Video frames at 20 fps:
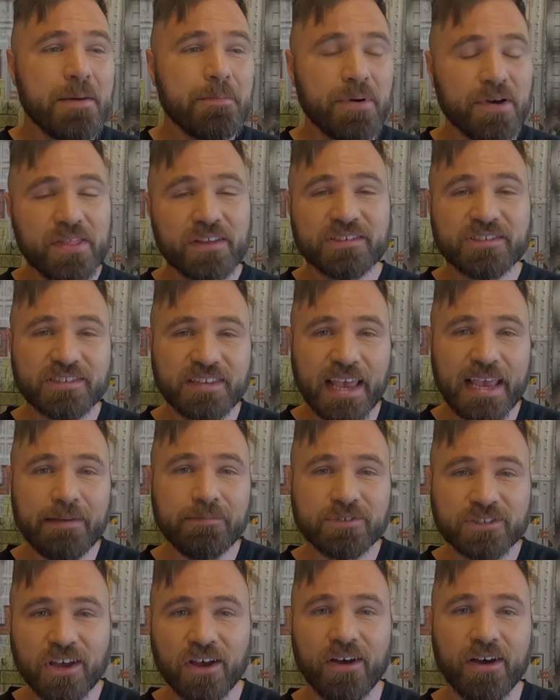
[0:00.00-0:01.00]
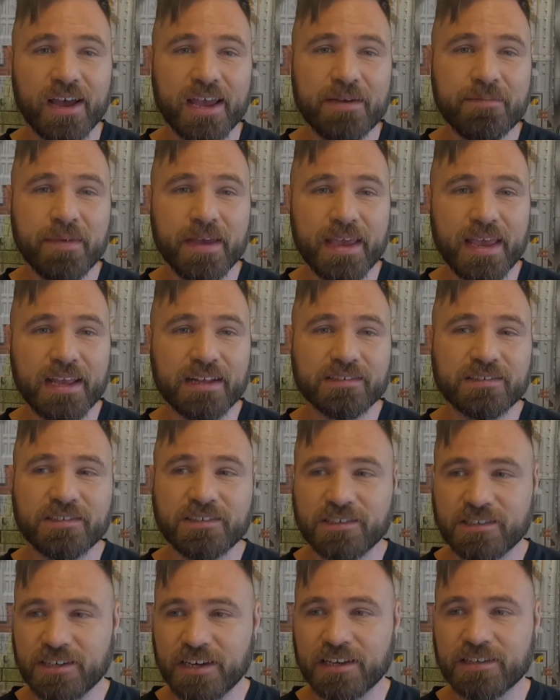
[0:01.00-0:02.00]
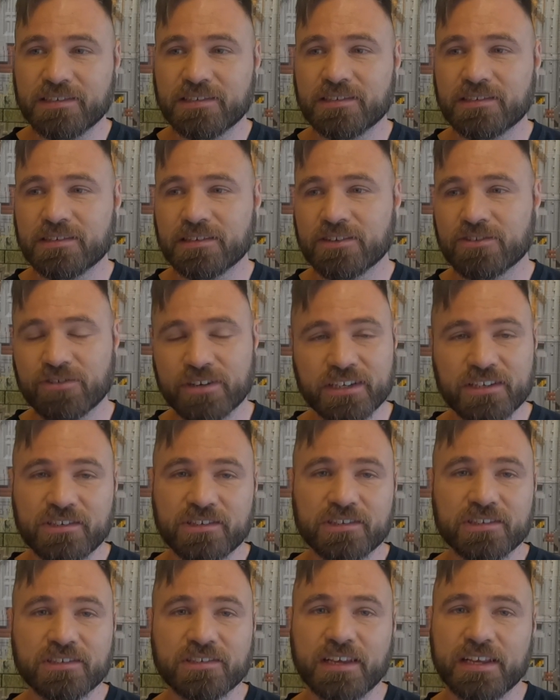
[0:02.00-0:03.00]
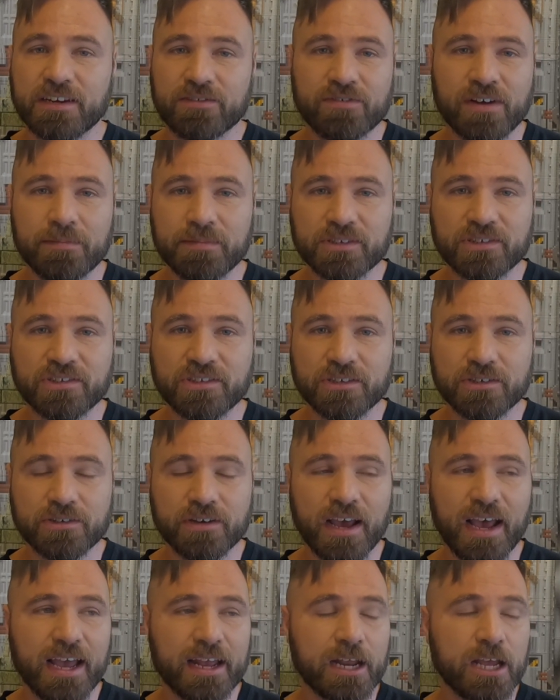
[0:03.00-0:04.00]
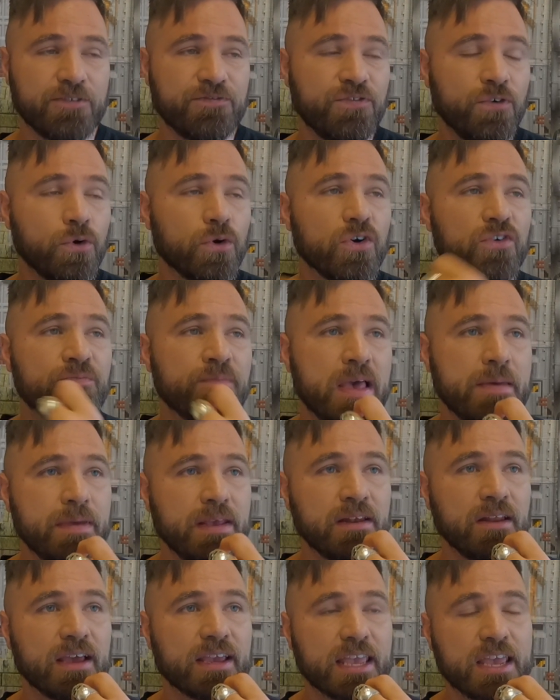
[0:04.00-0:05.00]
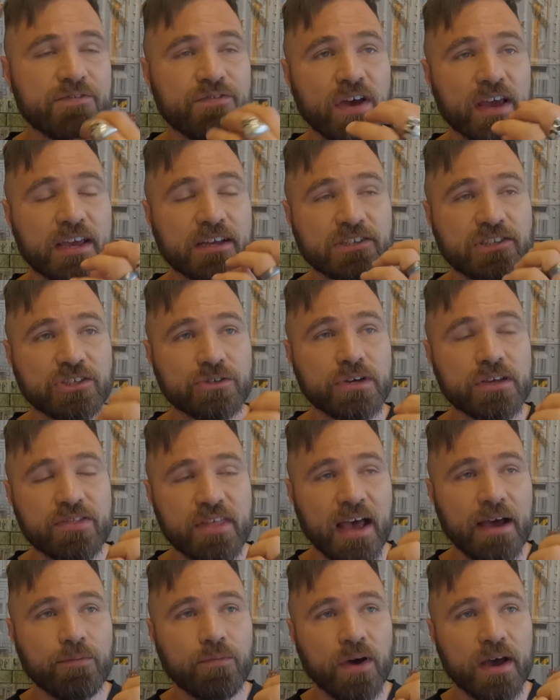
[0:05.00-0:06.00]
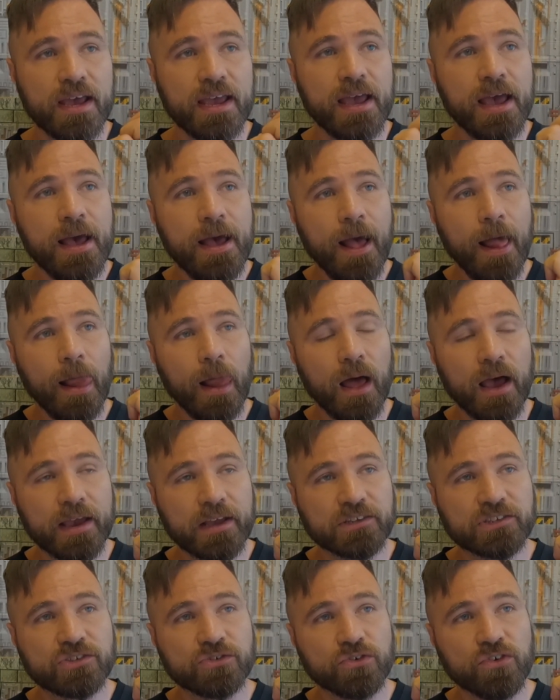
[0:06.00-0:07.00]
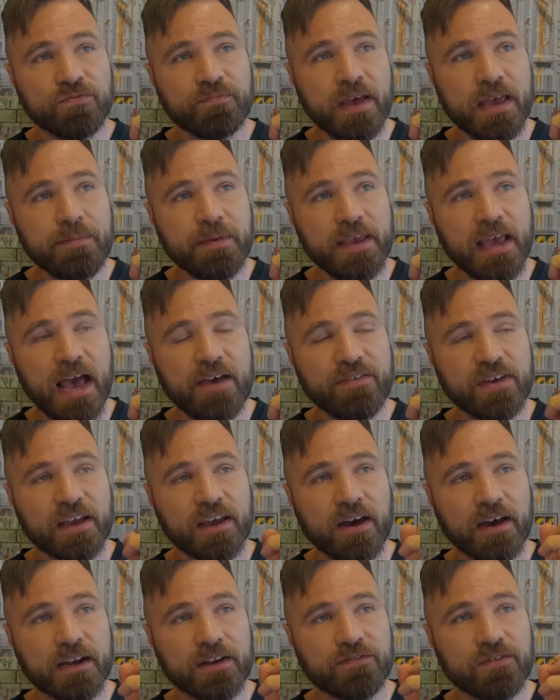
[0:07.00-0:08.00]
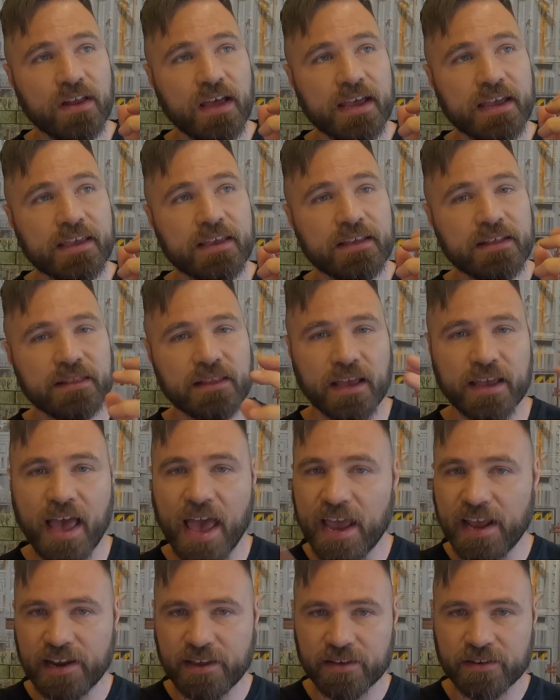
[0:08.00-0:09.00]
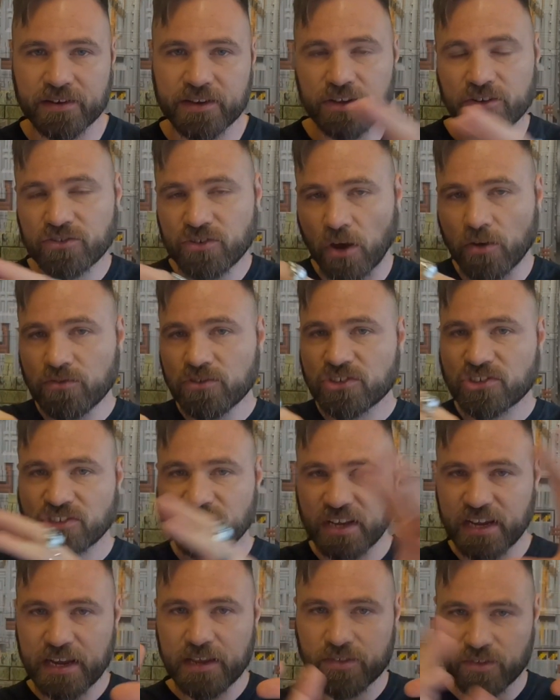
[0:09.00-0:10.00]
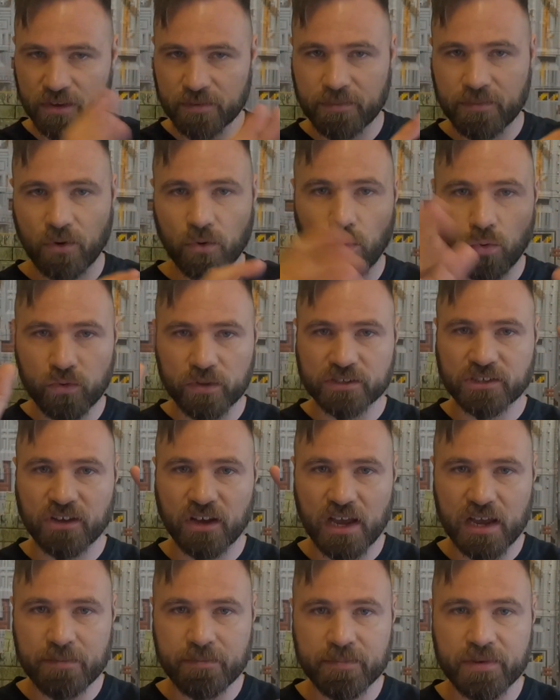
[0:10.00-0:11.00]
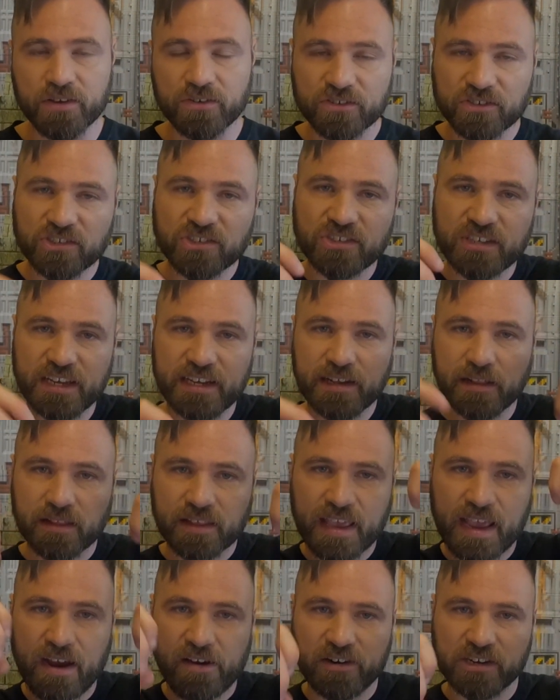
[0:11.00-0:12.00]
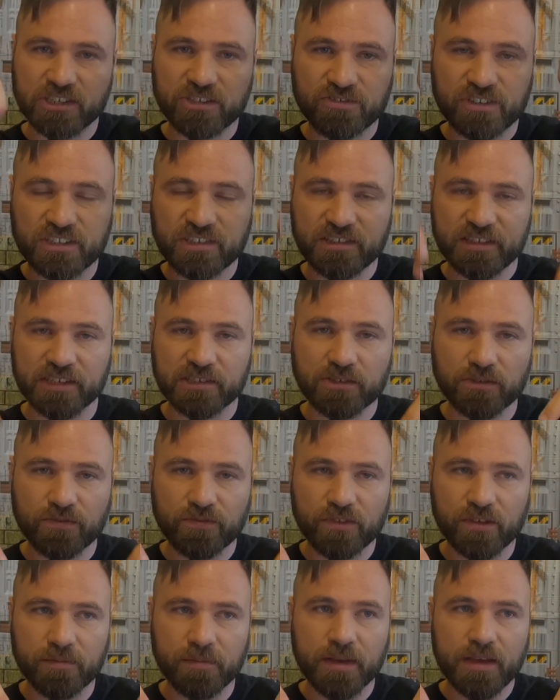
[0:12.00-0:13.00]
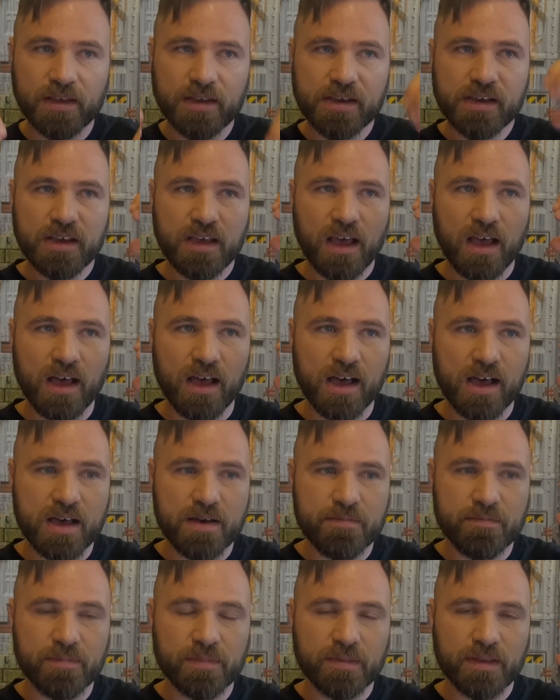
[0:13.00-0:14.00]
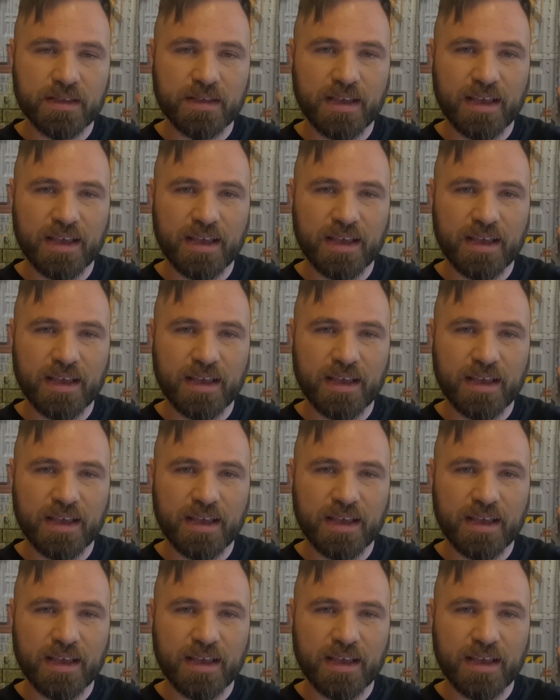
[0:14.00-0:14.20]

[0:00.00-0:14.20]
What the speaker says: But at the same time, it's just creatures in a rubber suit. And I thought of maybe like if I could do it that way, I could sort of maybe have it kind of like Alien. You don't see them all the time. You just see little characteristics of them.